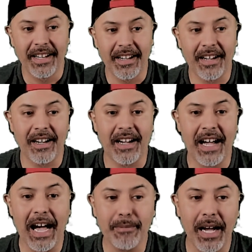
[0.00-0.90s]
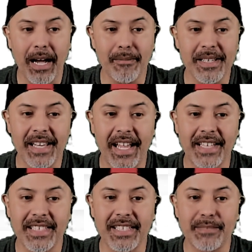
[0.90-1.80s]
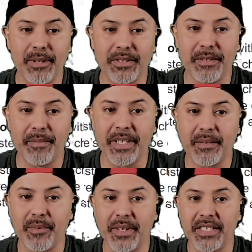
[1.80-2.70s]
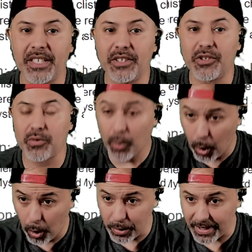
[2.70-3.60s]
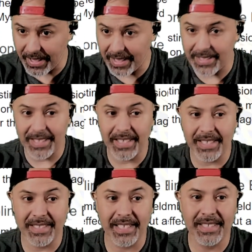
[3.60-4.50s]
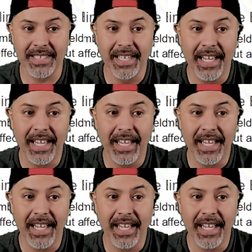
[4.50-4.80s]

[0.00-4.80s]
Hobgoblin, as an explosive dimension, brings control to the Insidious 6.